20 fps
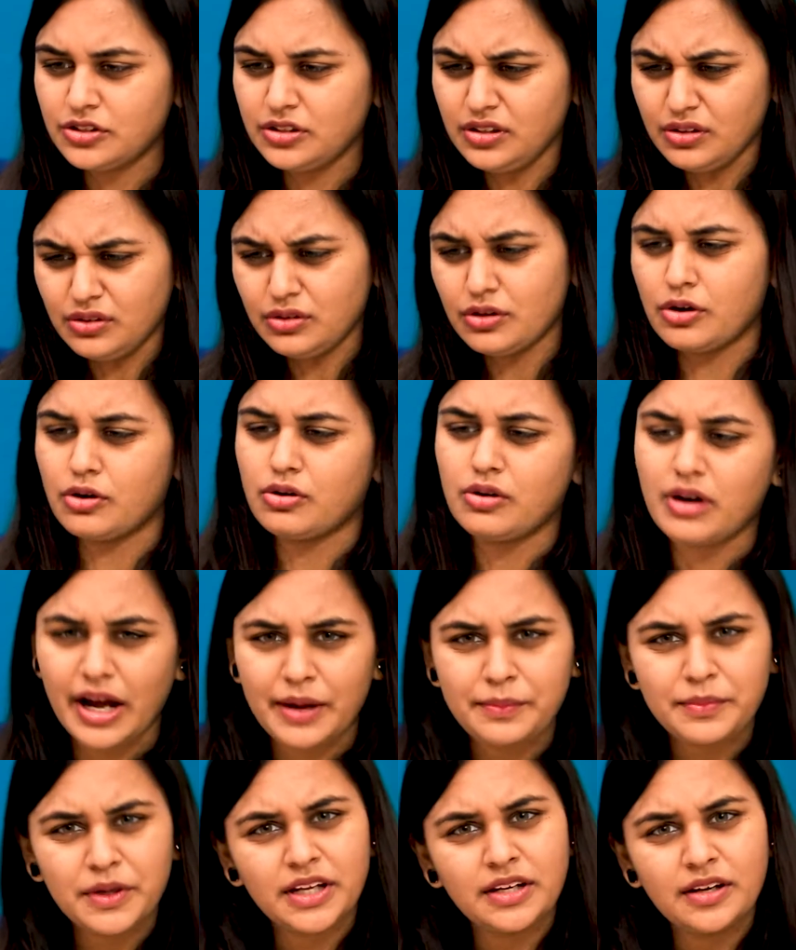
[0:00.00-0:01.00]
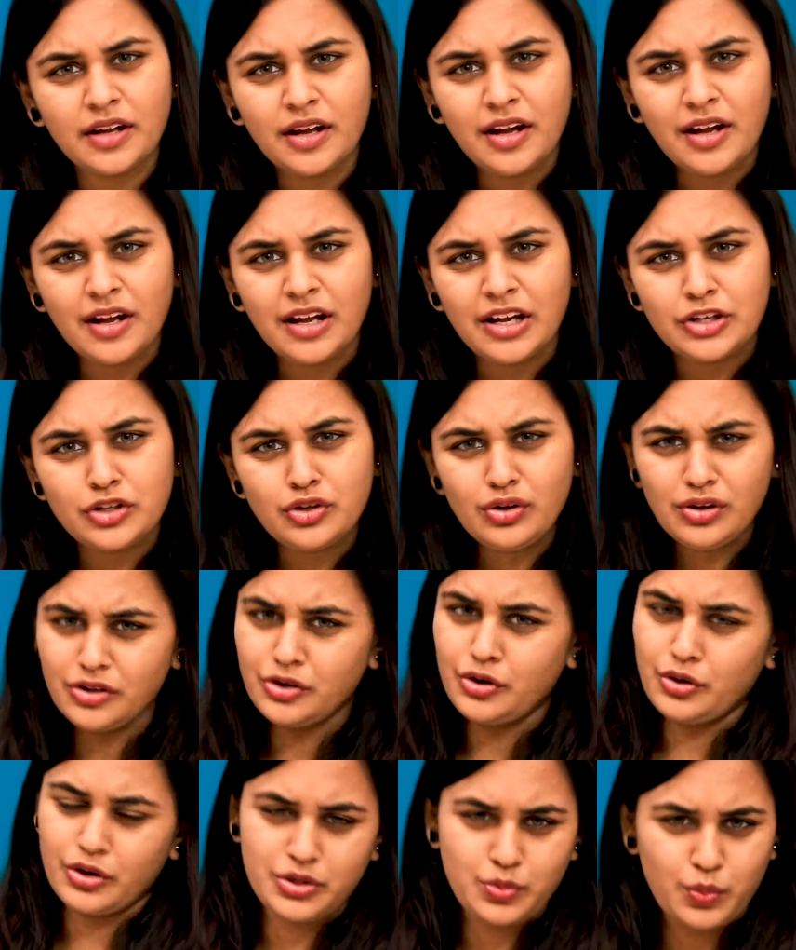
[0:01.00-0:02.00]
you know, I mean,
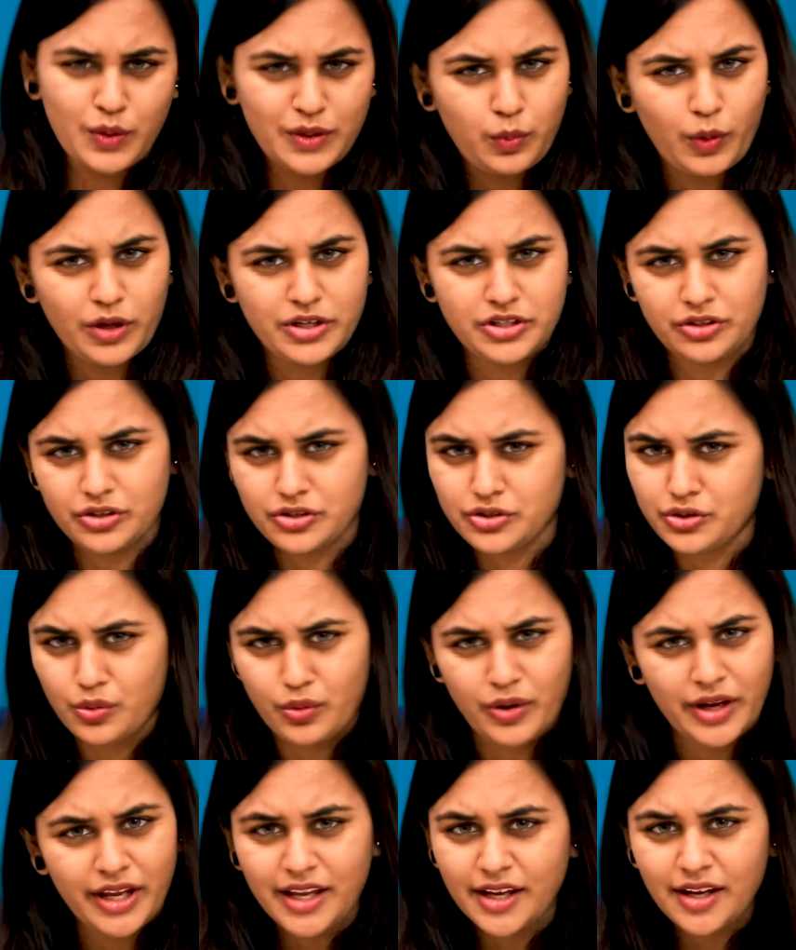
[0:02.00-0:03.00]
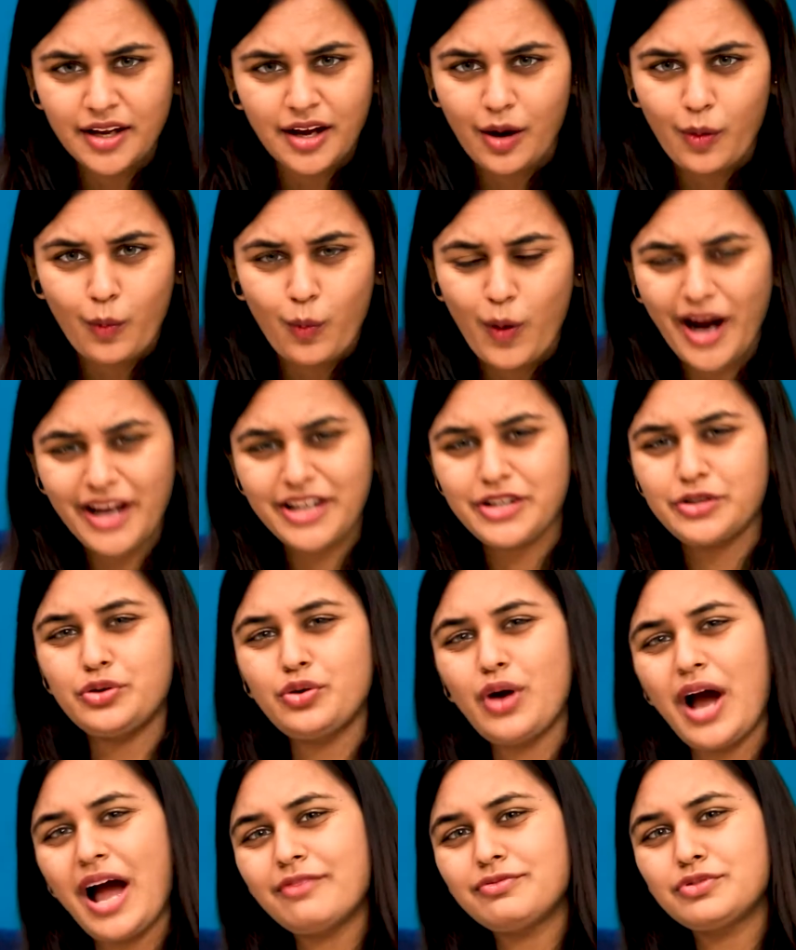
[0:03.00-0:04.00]
you're good with what you're doing. Why do
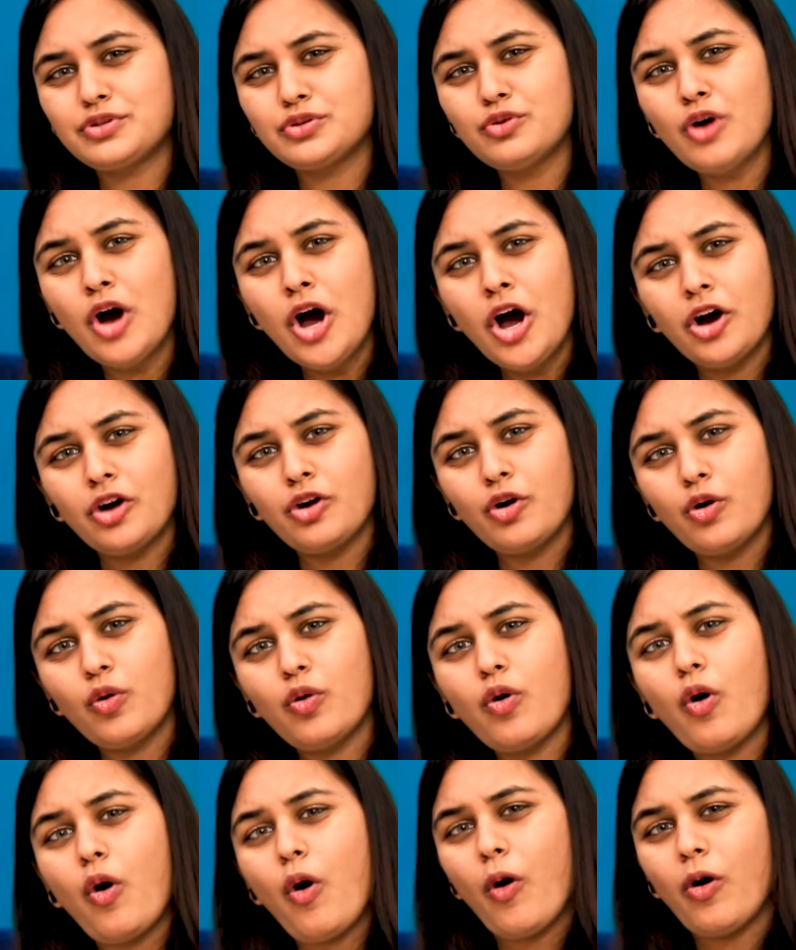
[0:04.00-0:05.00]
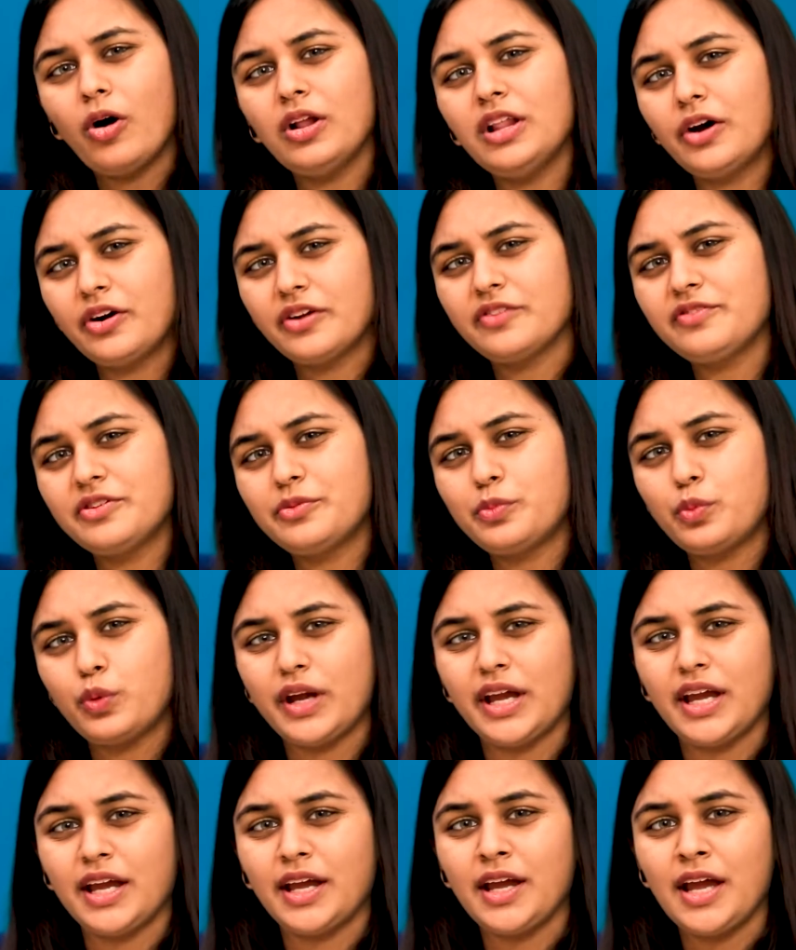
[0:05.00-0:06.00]
you have to go all out of the
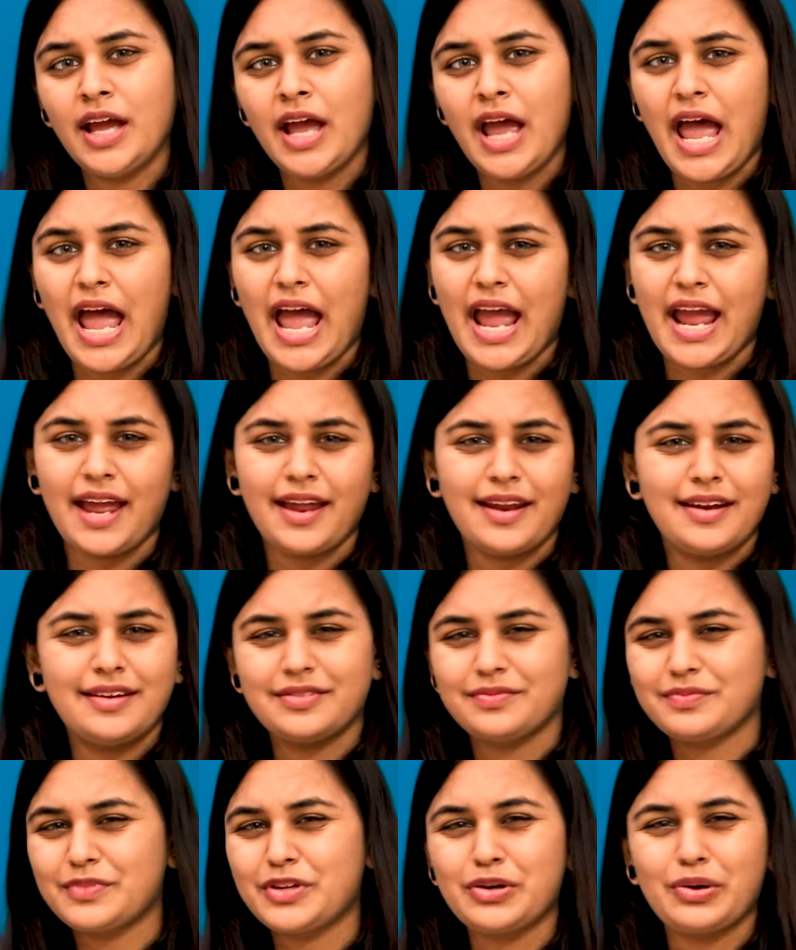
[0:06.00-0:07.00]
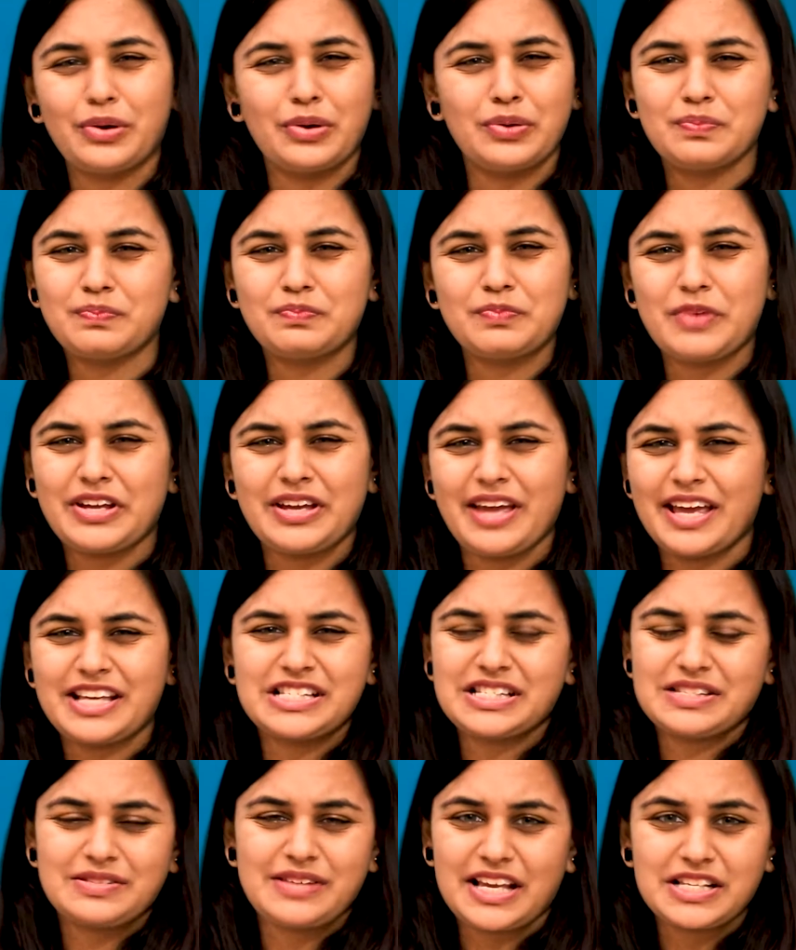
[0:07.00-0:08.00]
way and, you know,
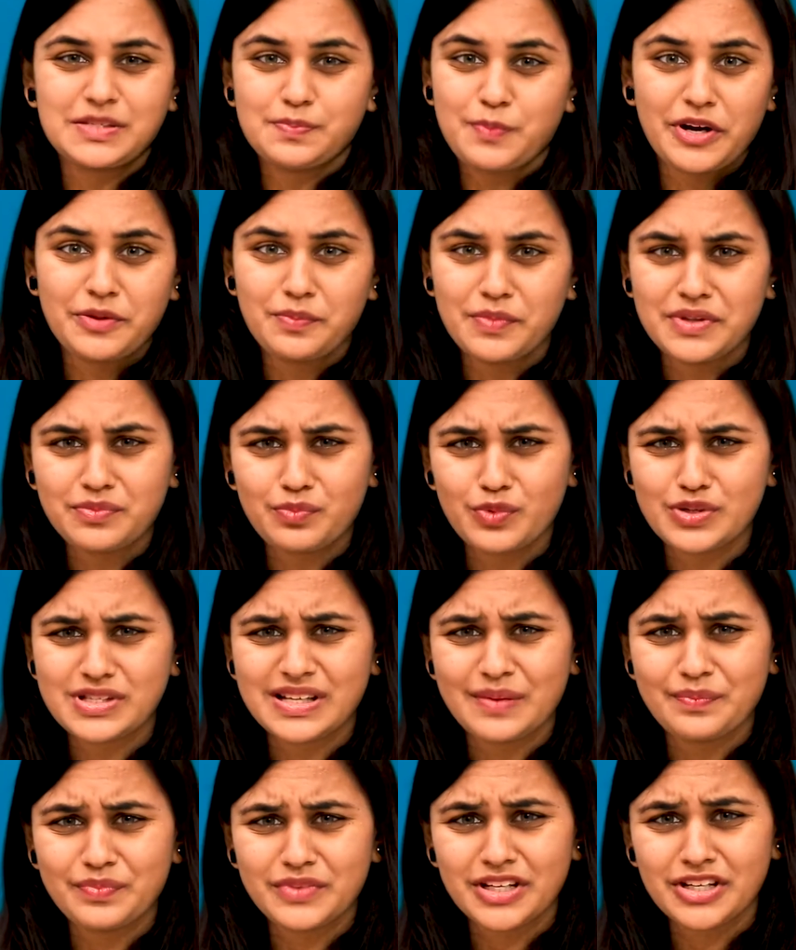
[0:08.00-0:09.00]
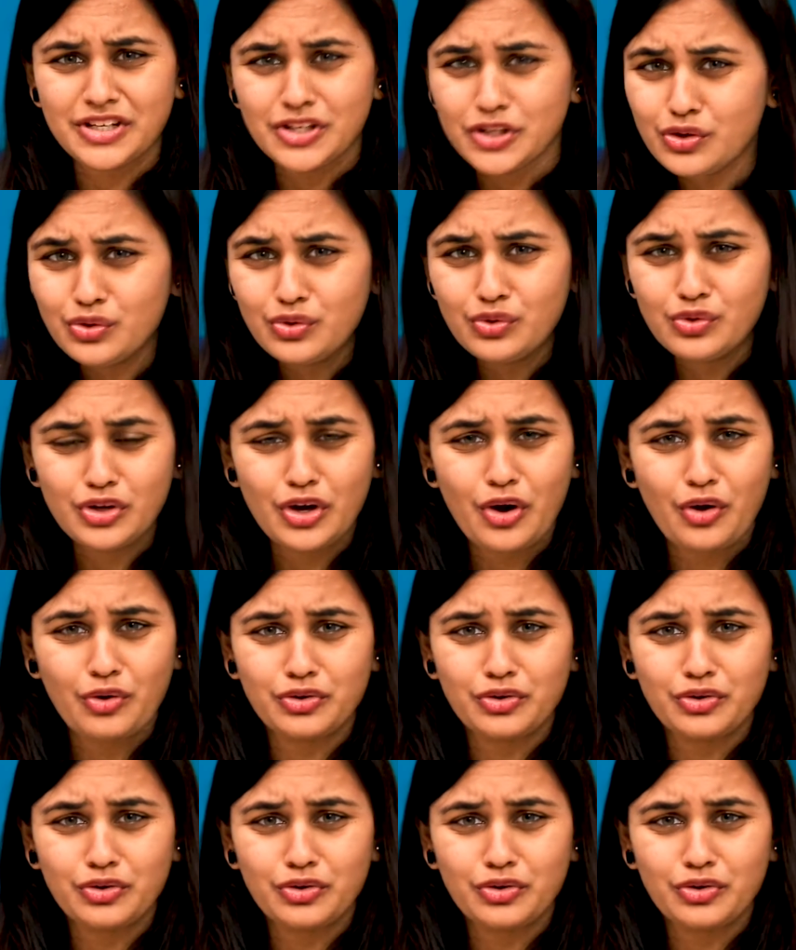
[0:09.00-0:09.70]
experiment with something new?